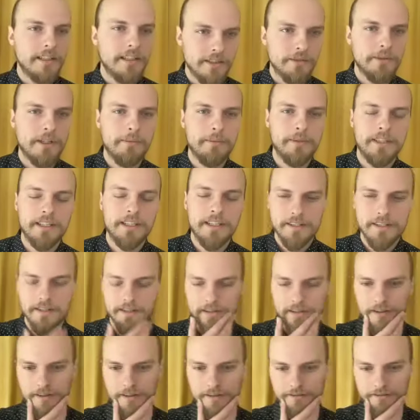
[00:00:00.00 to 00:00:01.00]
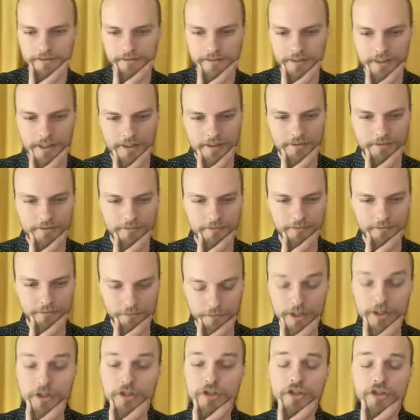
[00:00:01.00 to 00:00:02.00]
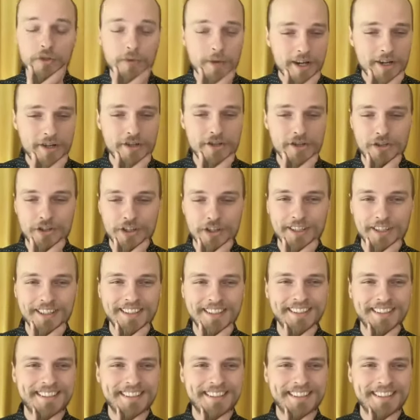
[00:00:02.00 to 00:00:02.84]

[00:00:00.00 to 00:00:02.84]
you, Raymond. That's a rich question.